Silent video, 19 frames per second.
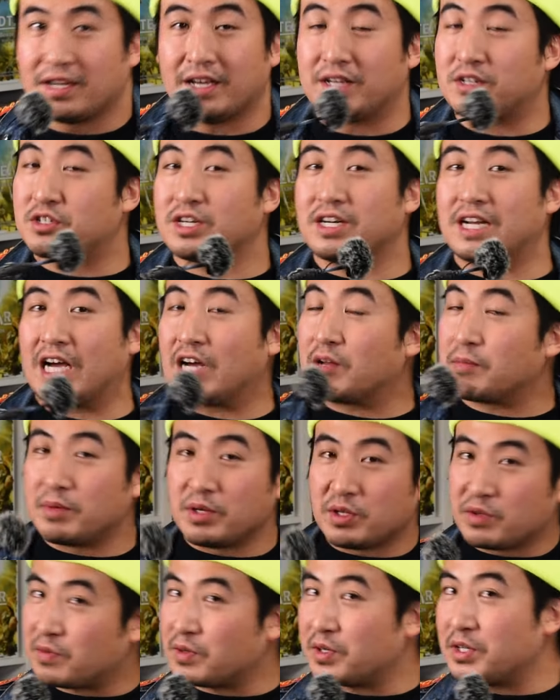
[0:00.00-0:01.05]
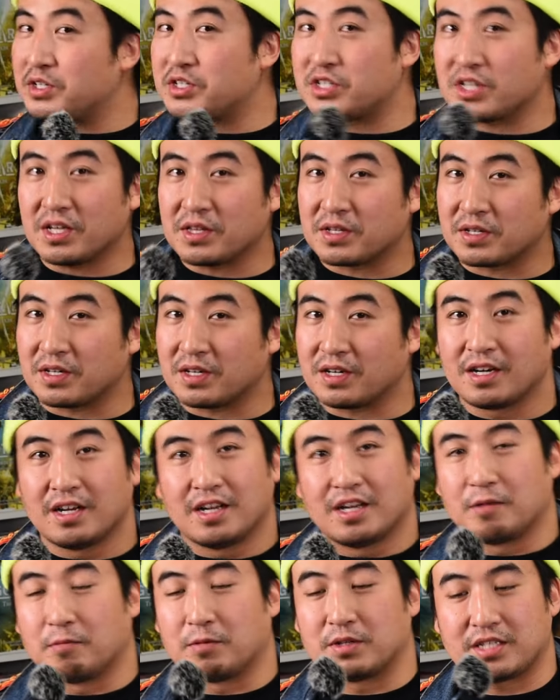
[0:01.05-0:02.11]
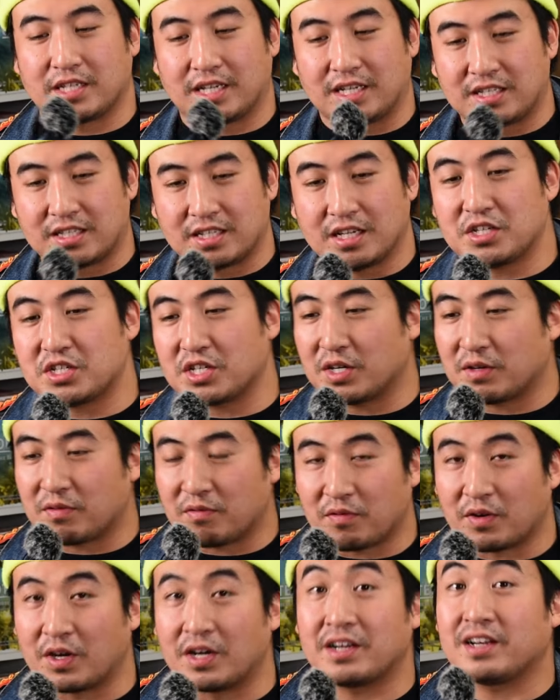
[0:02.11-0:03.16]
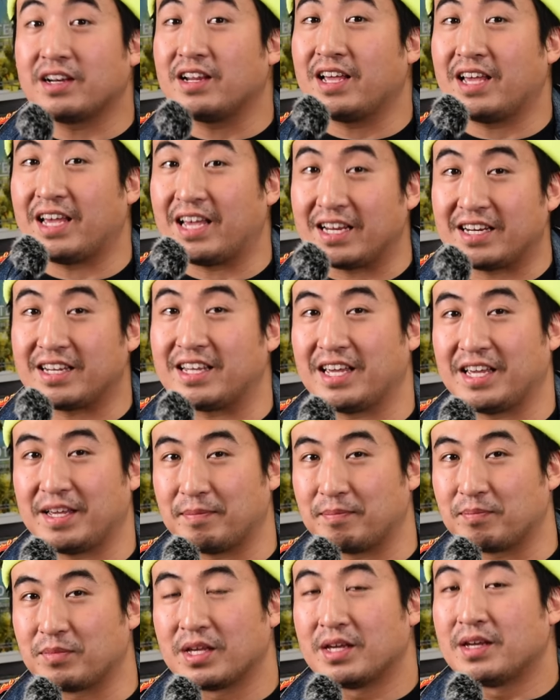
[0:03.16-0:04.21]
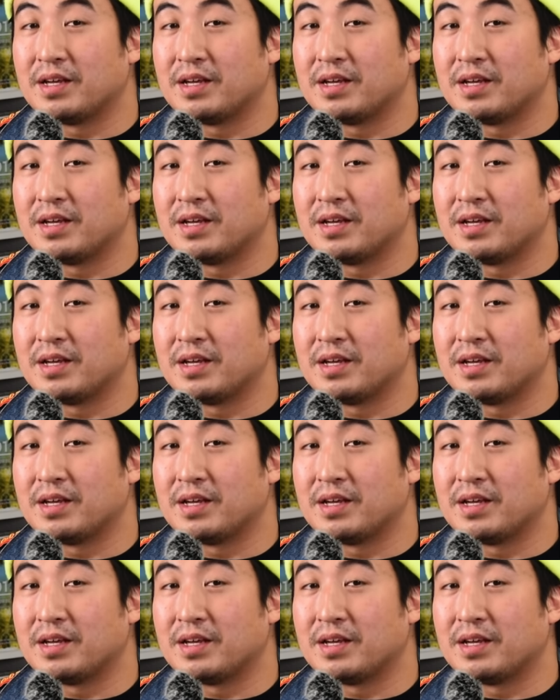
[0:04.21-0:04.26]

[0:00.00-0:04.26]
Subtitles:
and trying to outmaneuver each other was like such a fun head game.